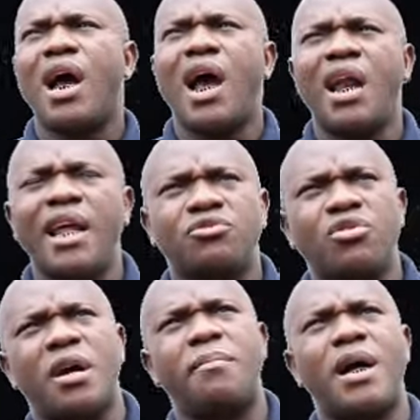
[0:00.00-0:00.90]
I like to
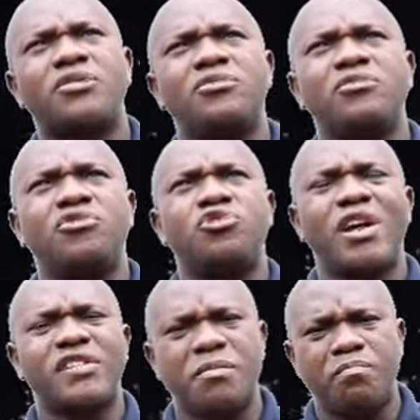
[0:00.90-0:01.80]
talk about
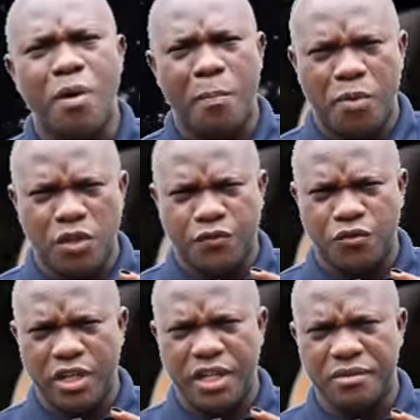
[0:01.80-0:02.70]
dressing
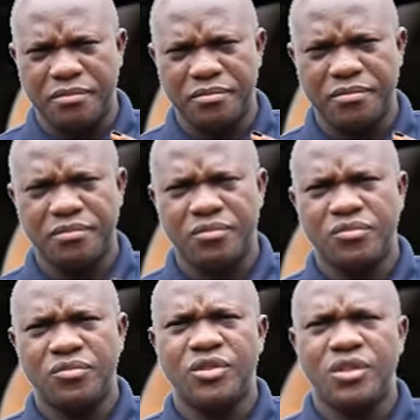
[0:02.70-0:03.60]
purposefully
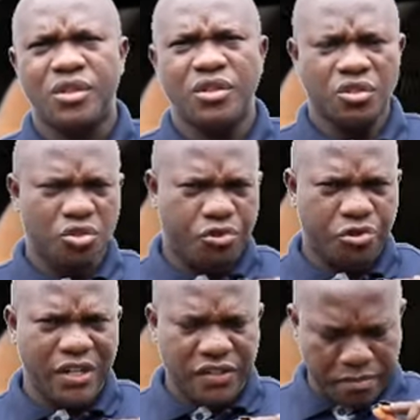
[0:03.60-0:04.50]

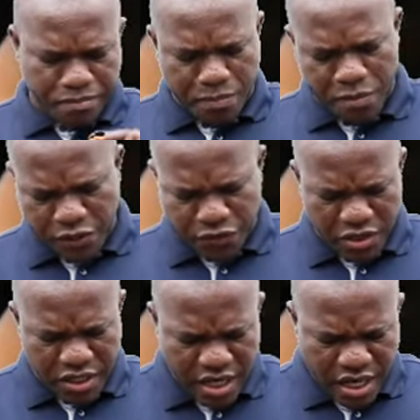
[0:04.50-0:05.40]
dressing
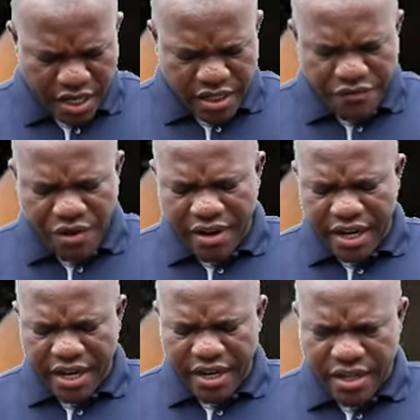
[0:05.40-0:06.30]
purposefully. It's a
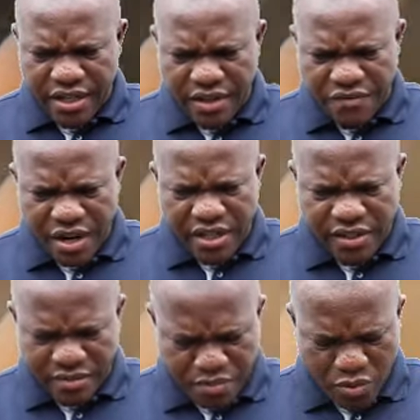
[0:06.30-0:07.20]
very, it's a very
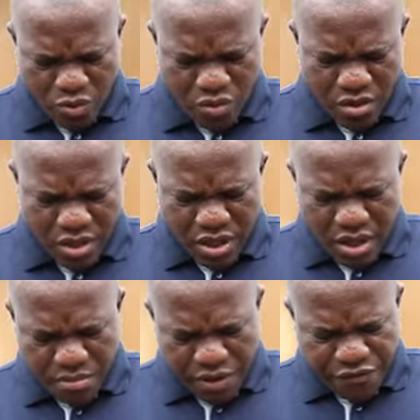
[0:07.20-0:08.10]
simple
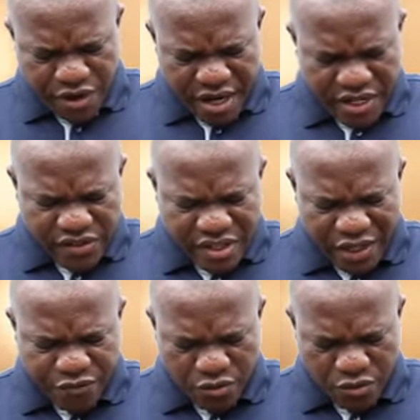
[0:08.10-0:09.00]
but very
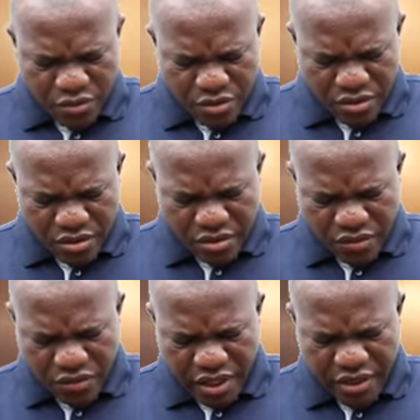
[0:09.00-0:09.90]
insightful
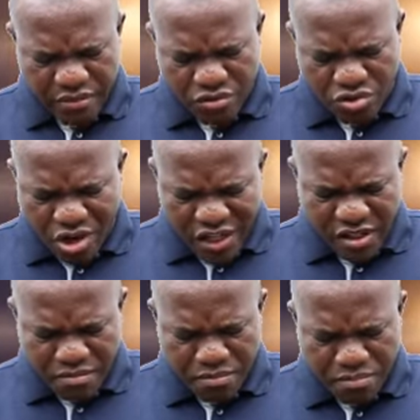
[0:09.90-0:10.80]
thing.
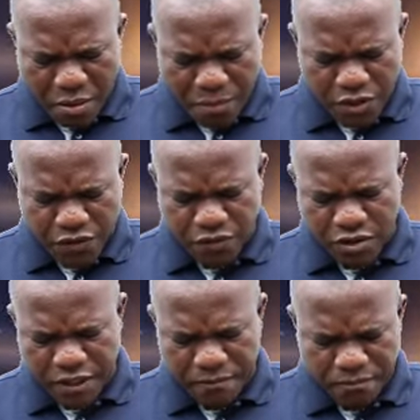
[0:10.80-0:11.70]
Dressing purposefully.